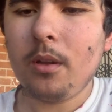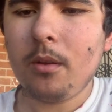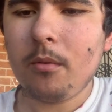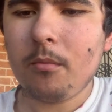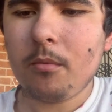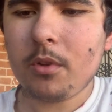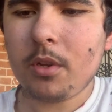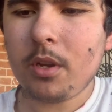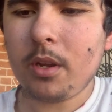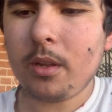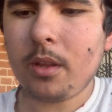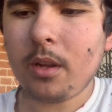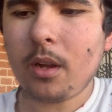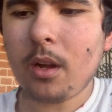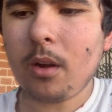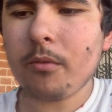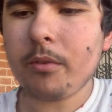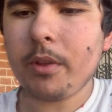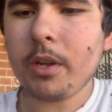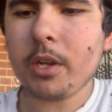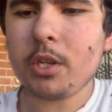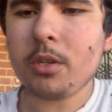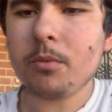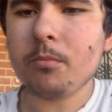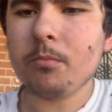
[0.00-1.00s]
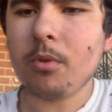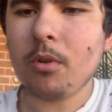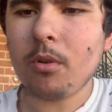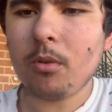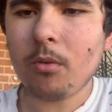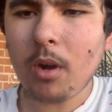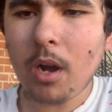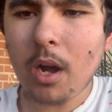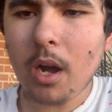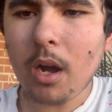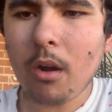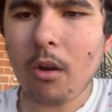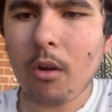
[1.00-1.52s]
make sure hit the comment section
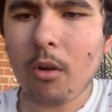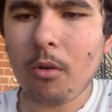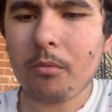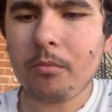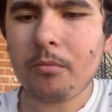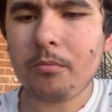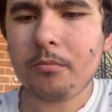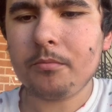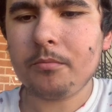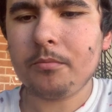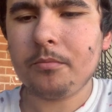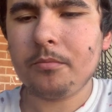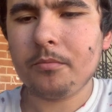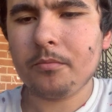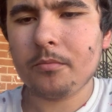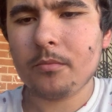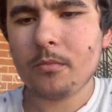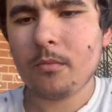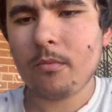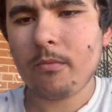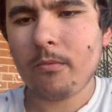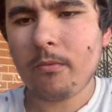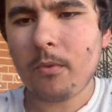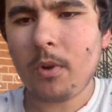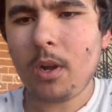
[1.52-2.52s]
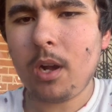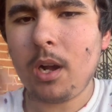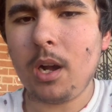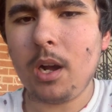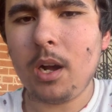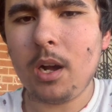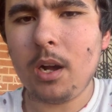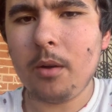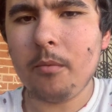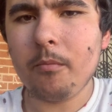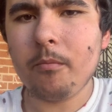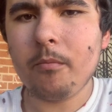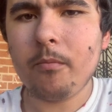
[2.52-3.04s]
below,
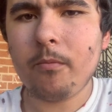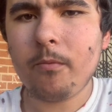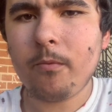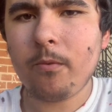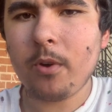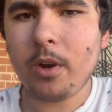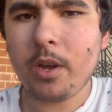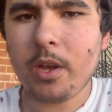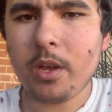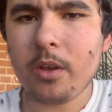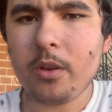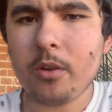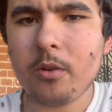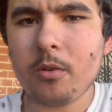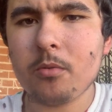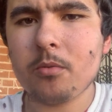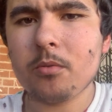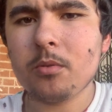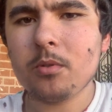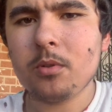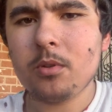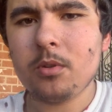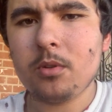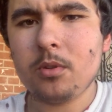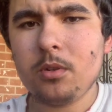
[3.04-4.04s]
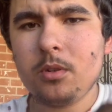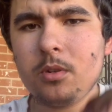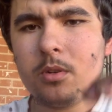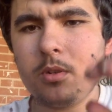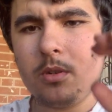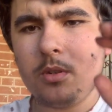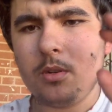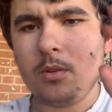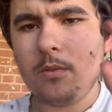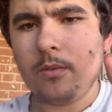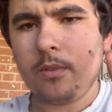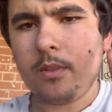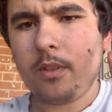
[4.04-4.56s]
um, for you
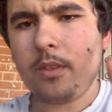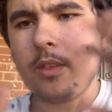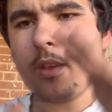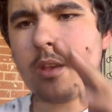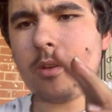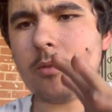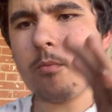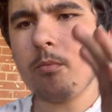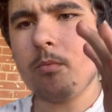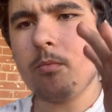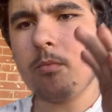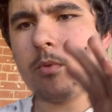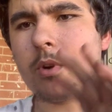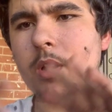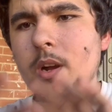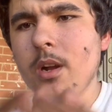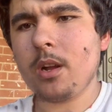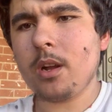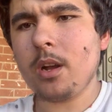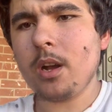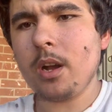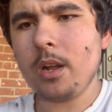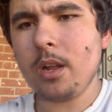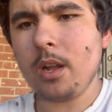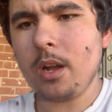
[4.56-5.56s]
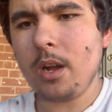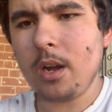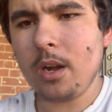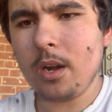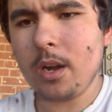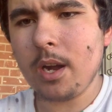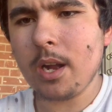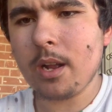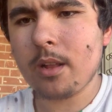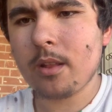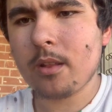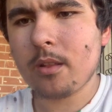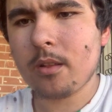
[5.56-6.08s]
to see what kind of
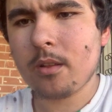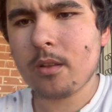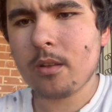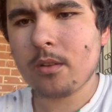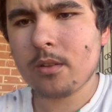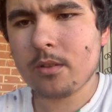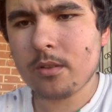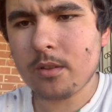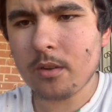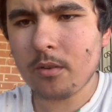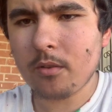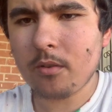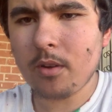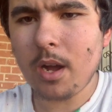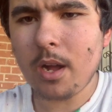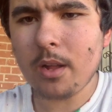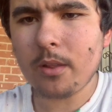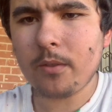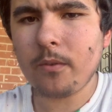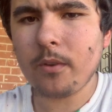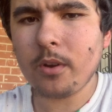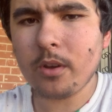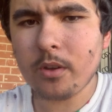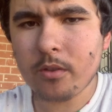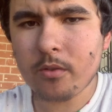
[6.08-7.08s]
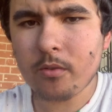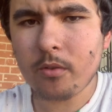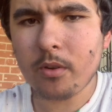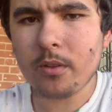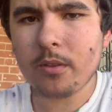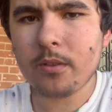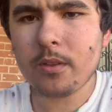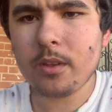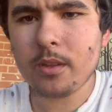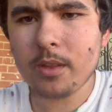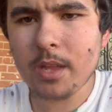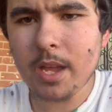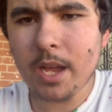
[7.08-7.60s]
other Zoom Crafts videos you want to
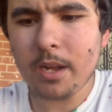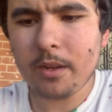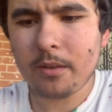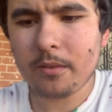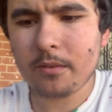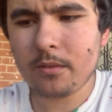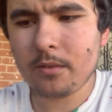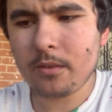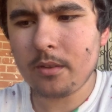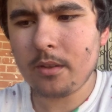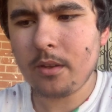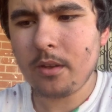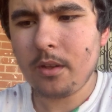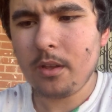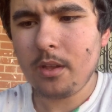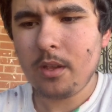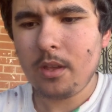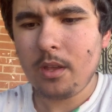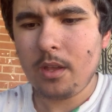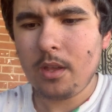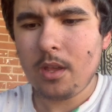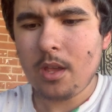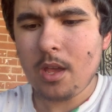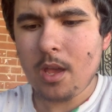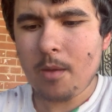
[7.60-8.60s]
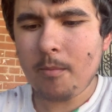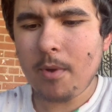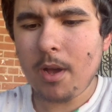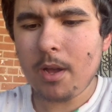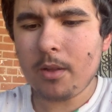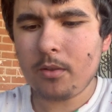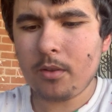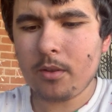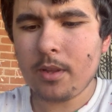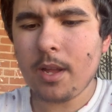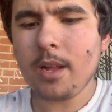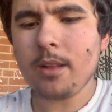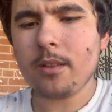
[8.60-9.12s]
see next. Am I
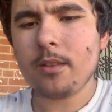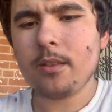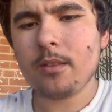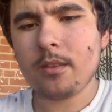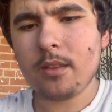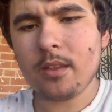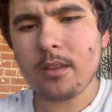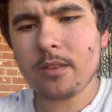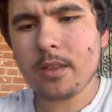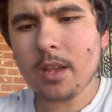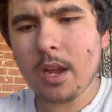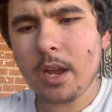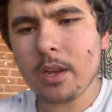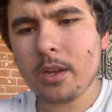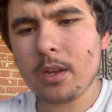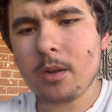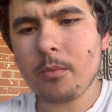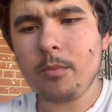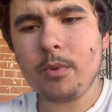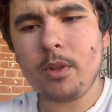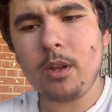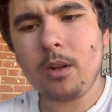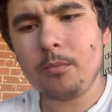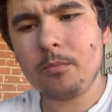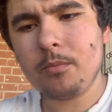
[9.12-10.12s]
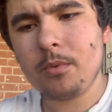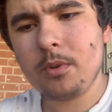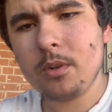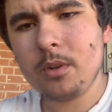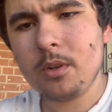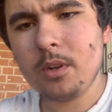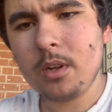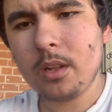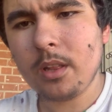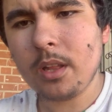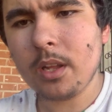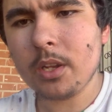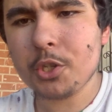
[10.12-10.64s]
decided coming up?
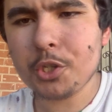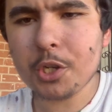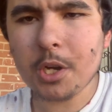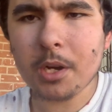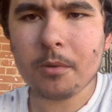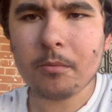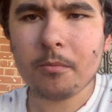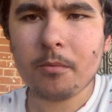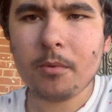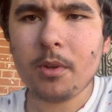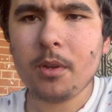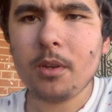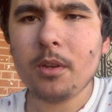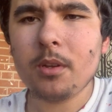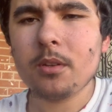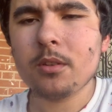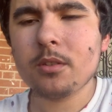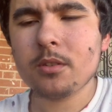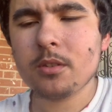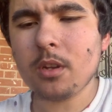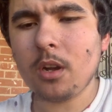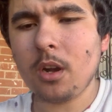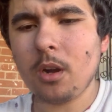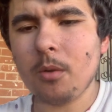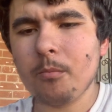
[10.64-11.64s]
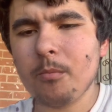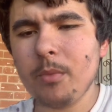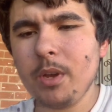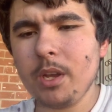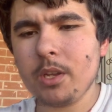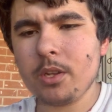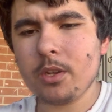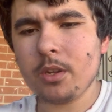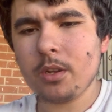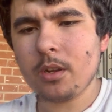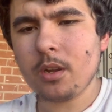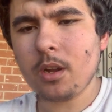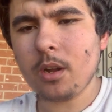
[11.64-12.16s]
I'm not sure. So make
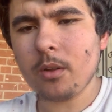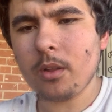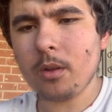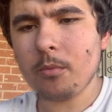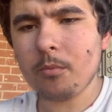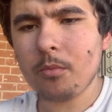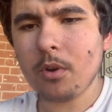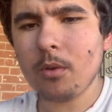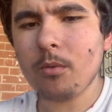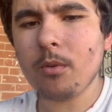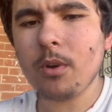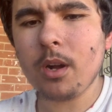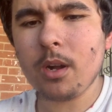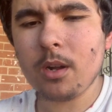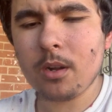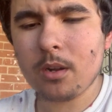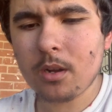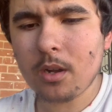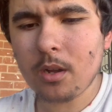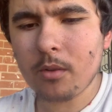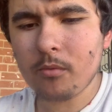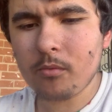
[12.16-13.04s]
sure to come up with our